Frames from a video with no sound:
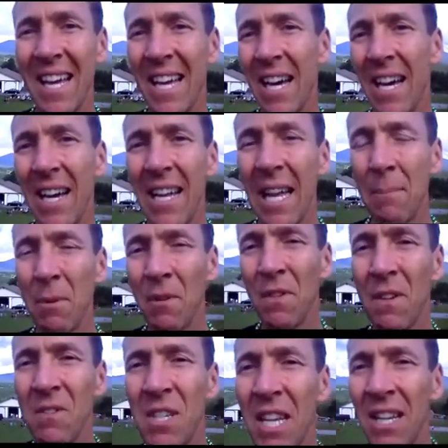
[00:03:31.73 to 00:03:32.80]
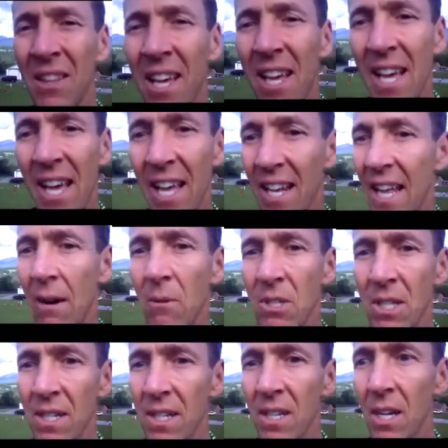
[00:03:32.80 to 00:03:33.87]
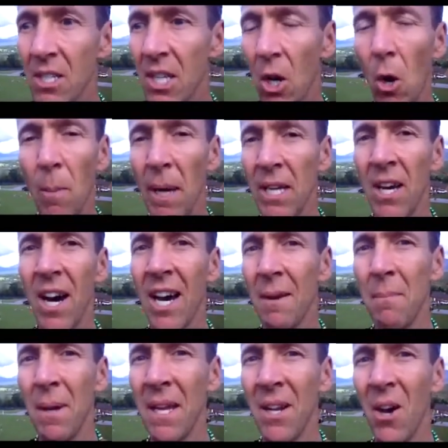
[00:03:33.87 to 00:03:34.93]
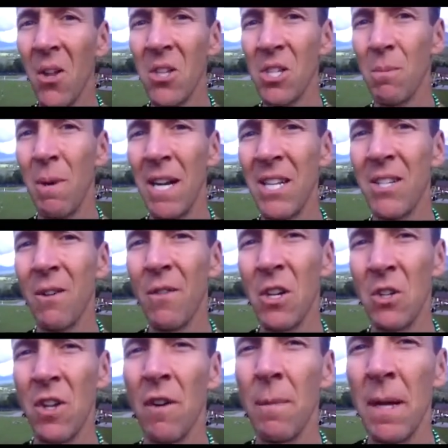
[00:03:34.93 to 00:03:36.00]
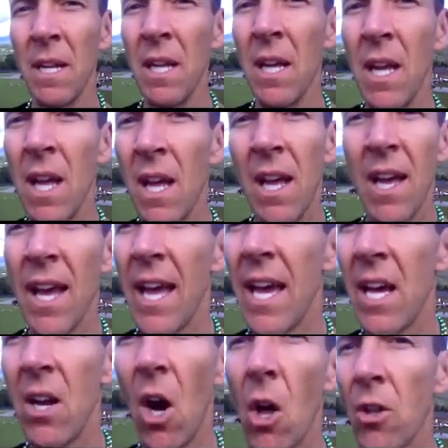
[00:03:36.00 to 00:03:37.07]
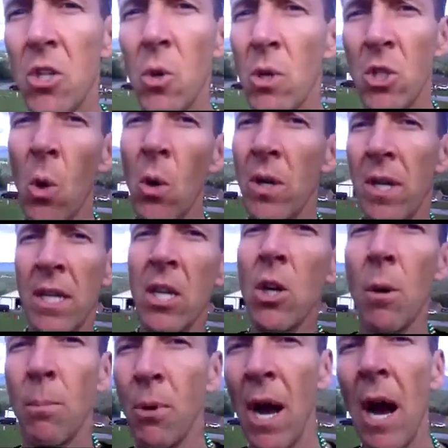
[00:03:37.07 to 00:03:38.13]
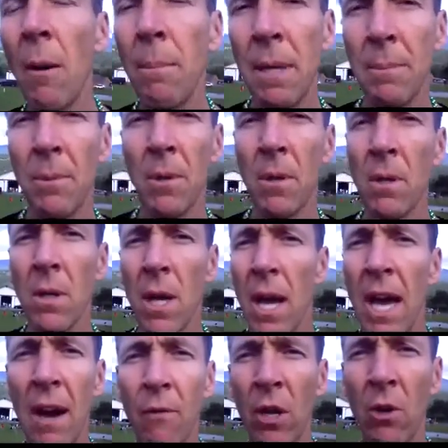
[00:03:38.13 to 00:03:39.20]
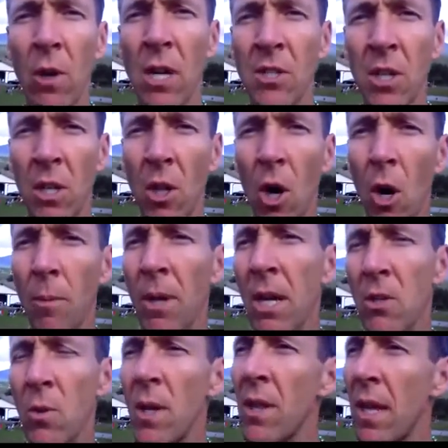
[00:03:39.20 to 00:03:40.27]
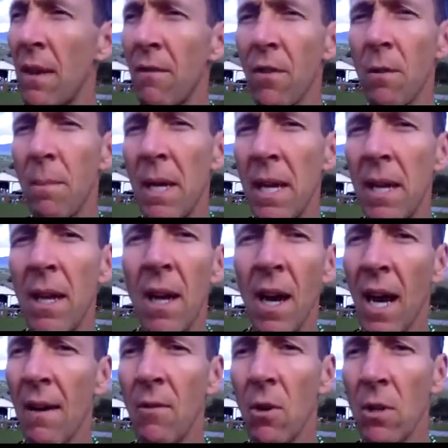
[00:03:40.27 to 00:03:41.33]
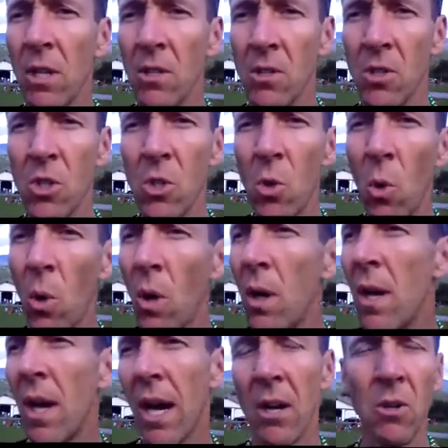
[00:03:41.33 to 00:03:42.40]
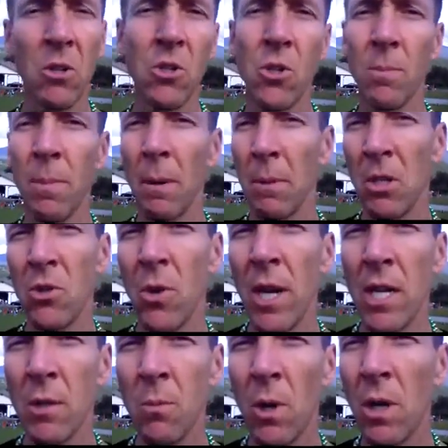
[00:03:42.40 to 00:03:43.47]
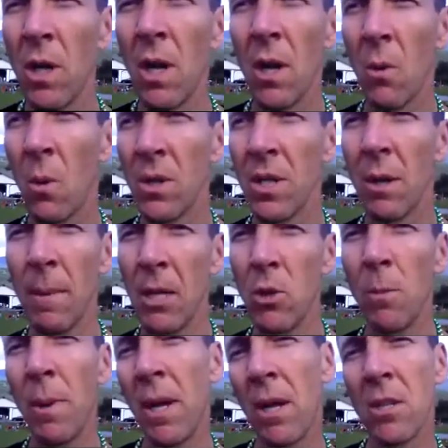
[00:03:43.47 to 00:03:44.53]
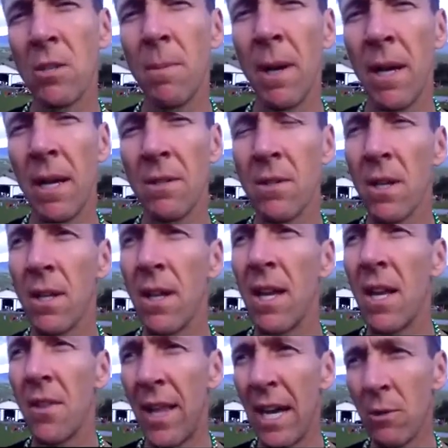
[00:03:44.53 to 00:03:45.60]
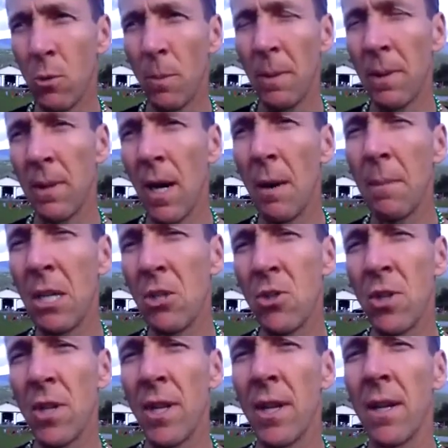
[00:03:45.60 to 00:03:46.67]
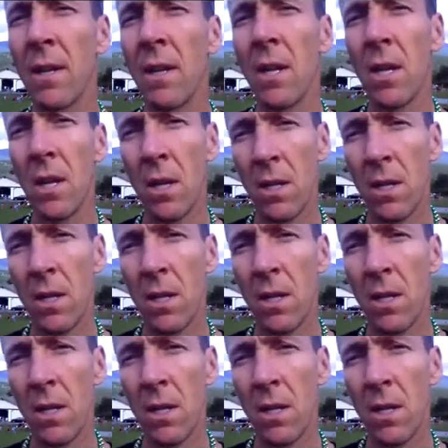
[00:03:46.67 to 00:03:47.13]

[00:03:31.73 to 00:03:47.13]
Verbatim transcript: at, at April 15th. And that was it. I said, oh my God, I'm paying all this money to the federal government and all they're doing is going to kill brown people halfway across the globe. They're not doing anything for me. I have no kids in school. I don't use public transport. What the hell am I doing paying all this money? I said, that's what got me interested in